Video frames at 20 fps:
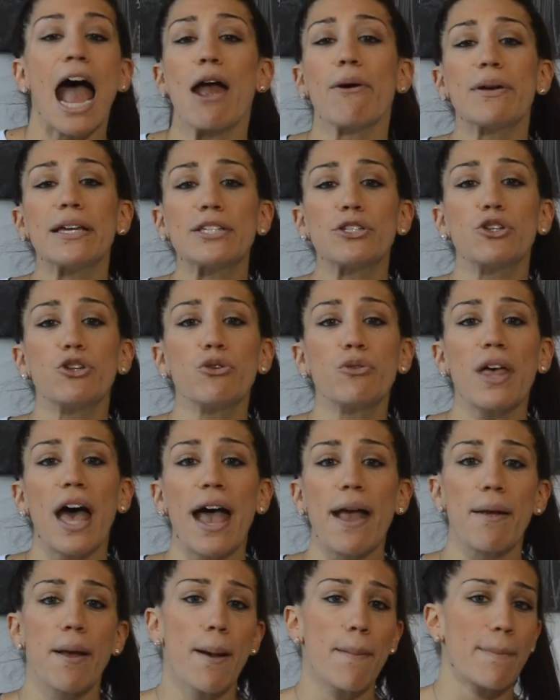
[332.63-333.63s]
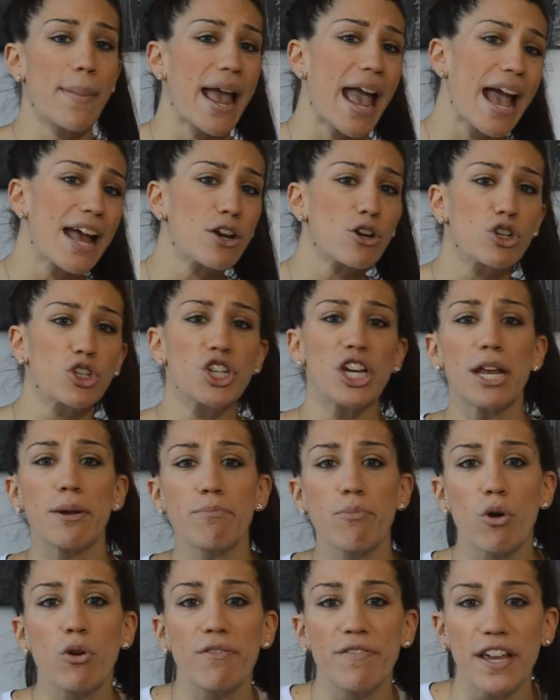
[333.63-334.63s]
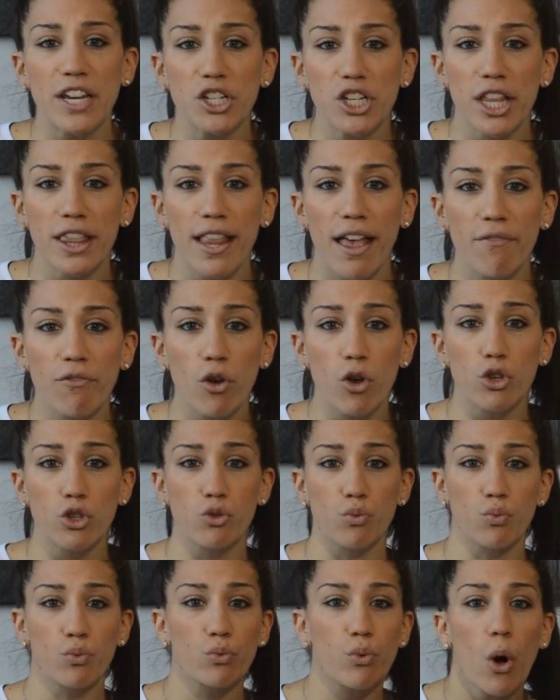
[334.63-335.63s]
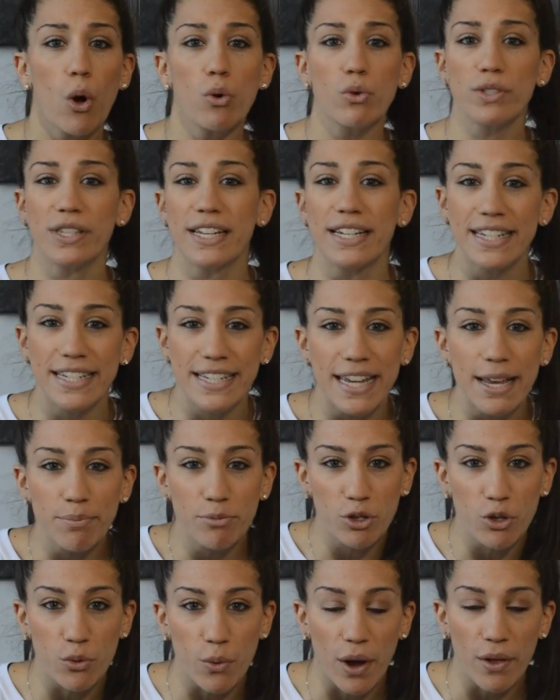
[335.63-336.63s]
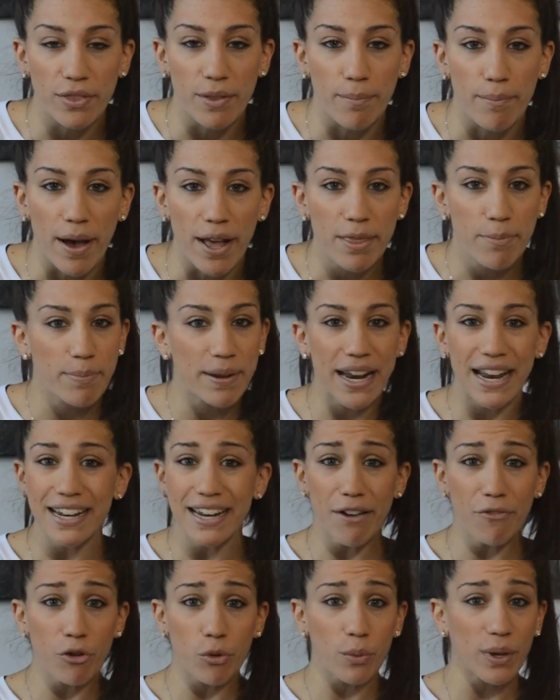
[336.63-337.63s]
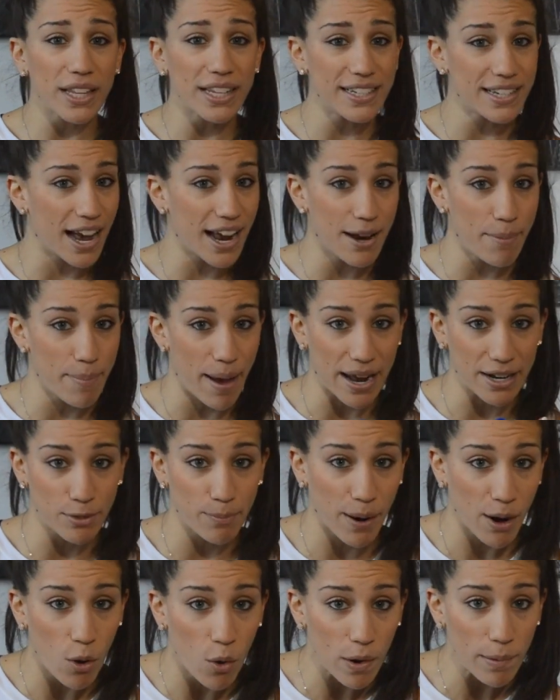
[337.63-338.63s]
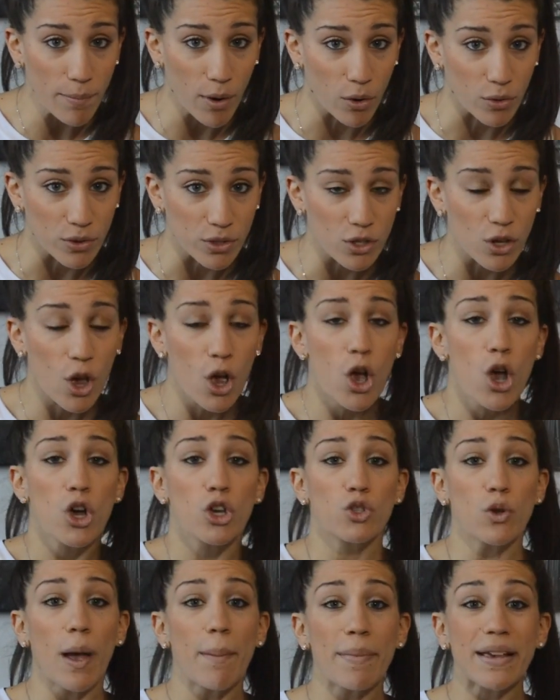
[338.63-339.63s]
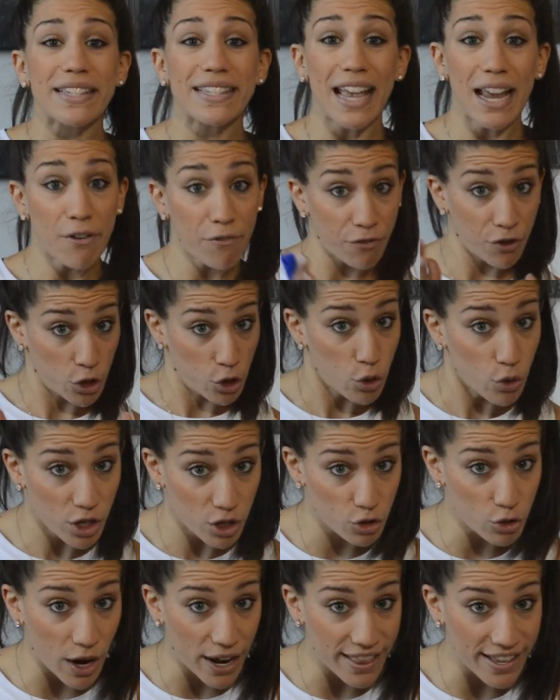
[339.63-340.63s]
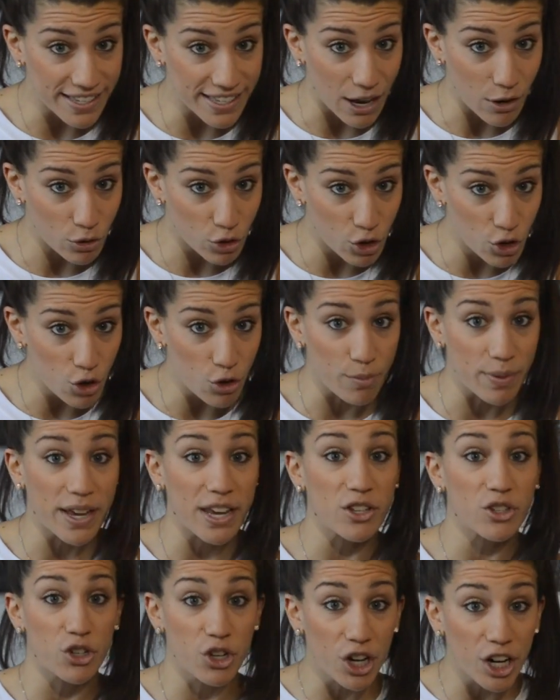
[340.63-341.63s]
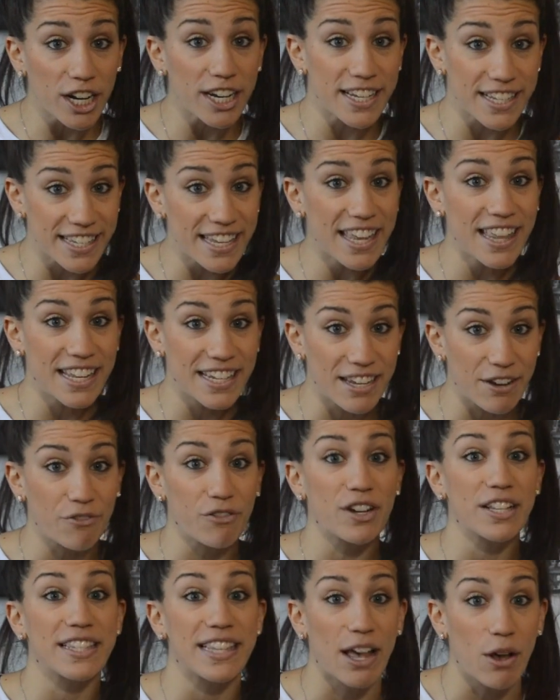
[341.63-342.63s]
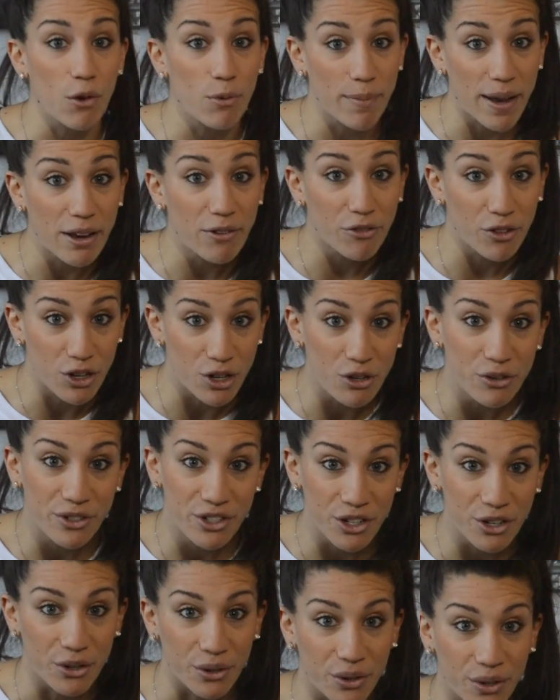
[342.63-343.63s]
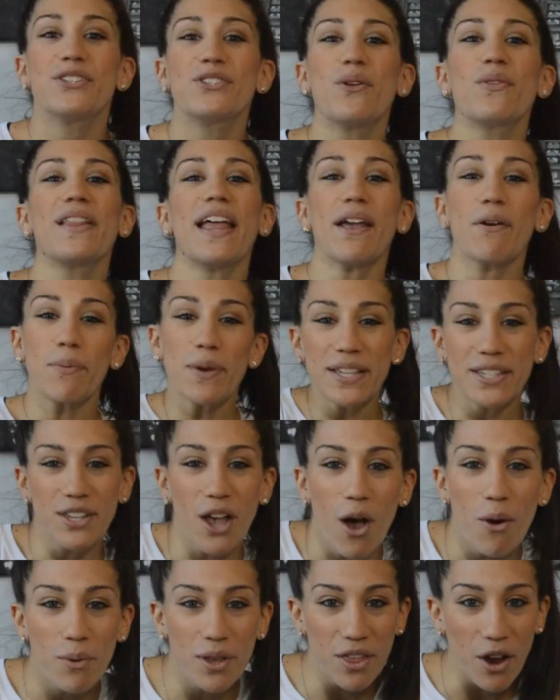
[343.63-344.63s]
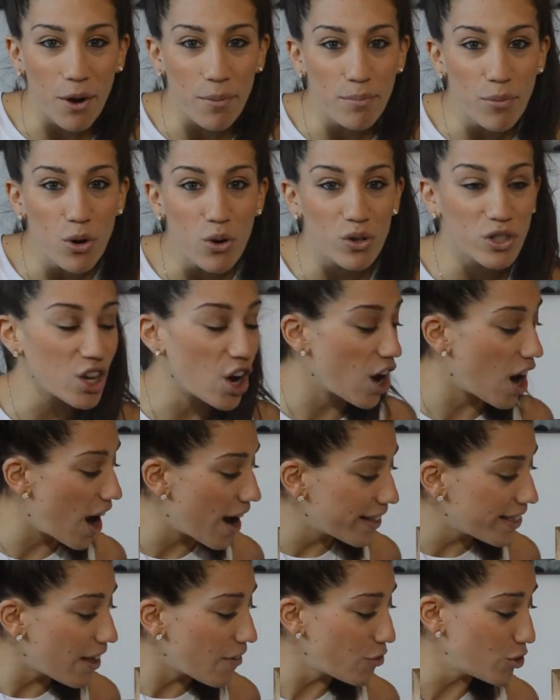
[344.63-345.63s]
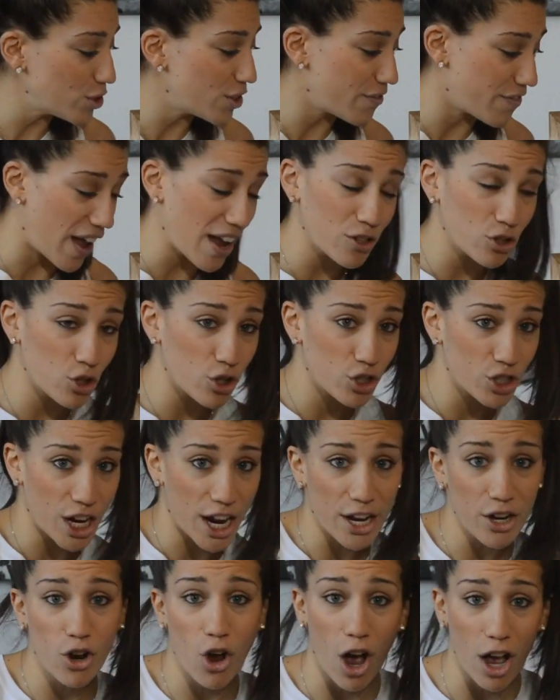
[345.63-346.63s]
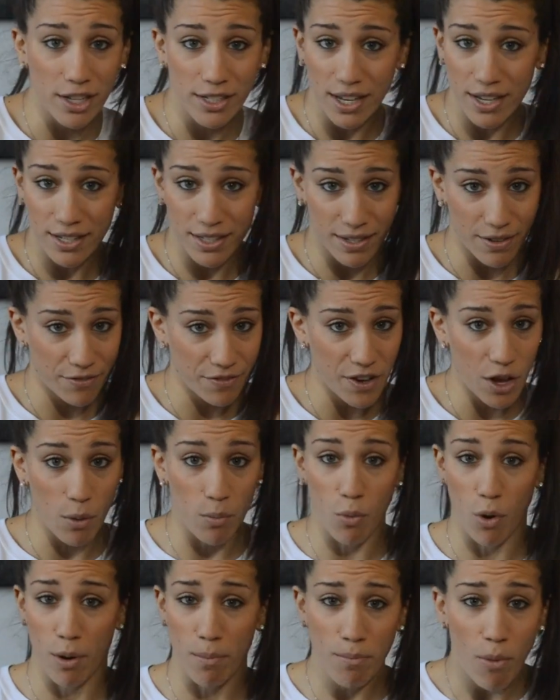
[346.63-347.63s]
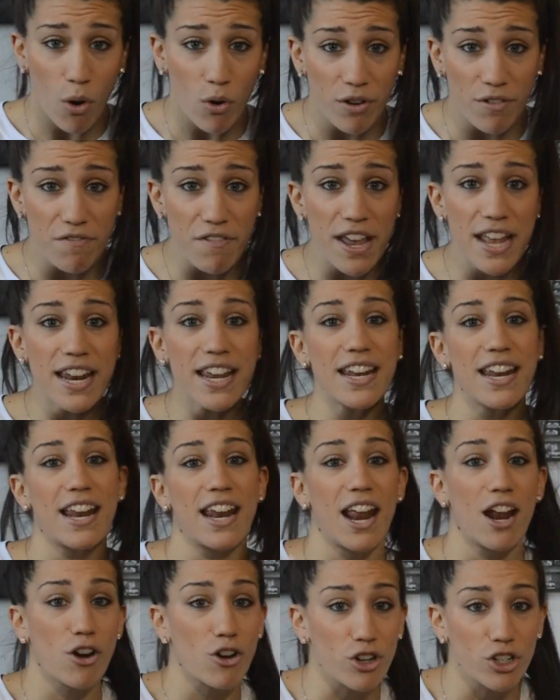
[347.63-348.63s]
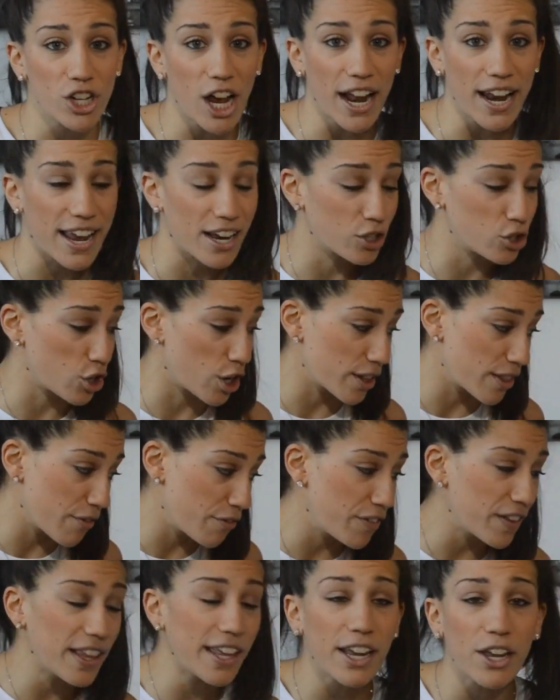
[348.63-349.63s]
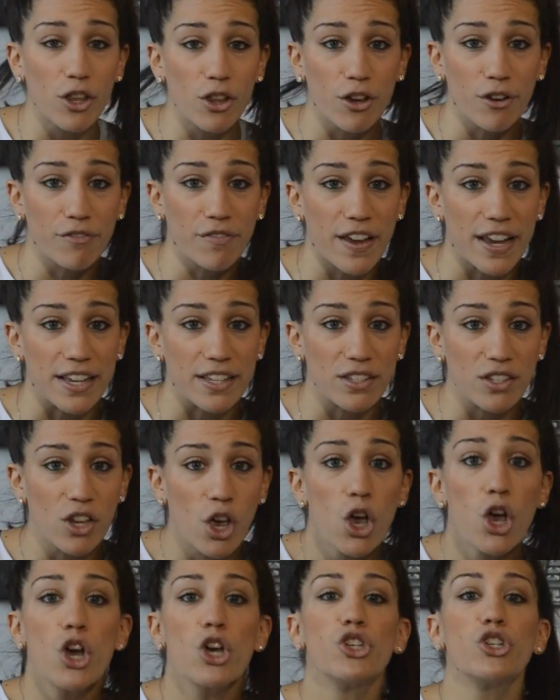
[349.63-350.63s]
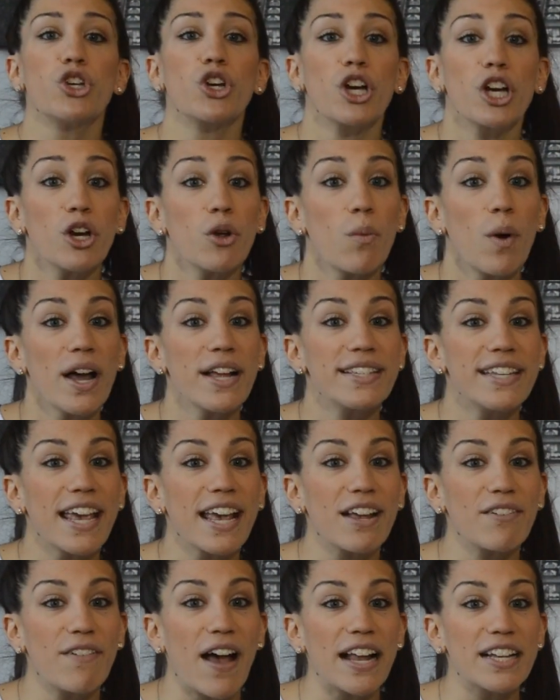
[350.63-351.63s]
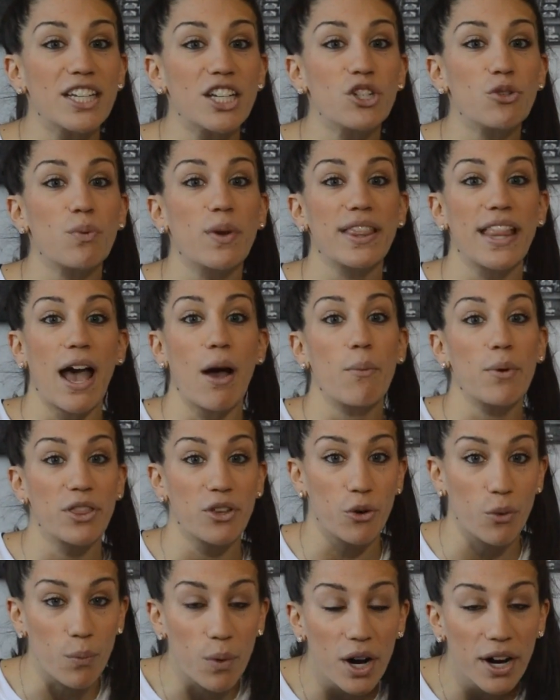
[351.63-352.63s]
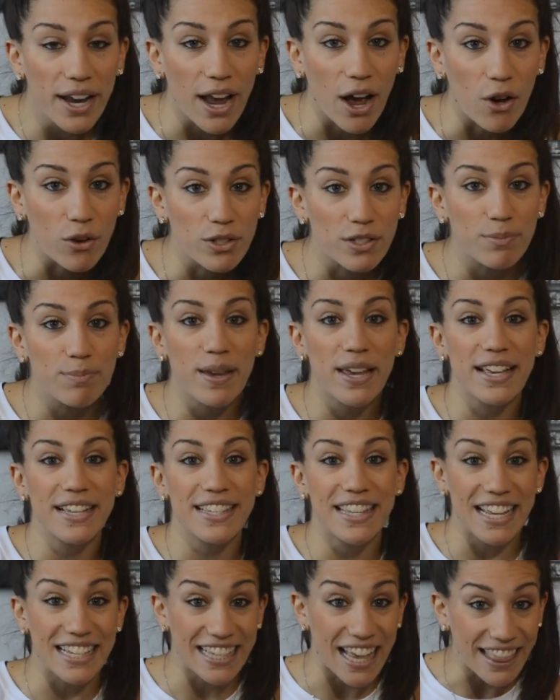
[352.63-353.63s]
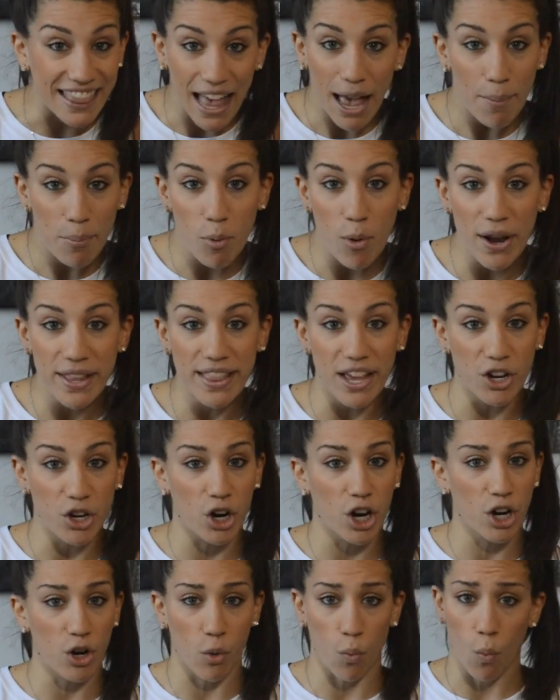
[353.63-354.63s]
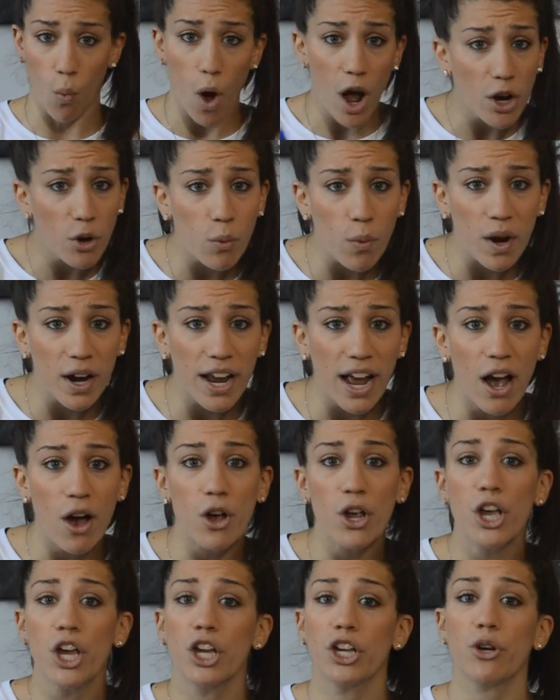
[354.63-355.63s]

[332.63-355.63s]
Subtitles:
I always knew that my energy and motivation levels rose and dipped throughout the month, but I never really tied it back to my hormones. So I'm excited for you to try this out too, because you're going to see the difference that will make for you too. So like we saw with our moods, our high levels of estrogen cause us to feel more motivated and energetic during the follicular phase. So you're going to want to take advantage with that with your workouts, because it's at that point that you're going to want to work out,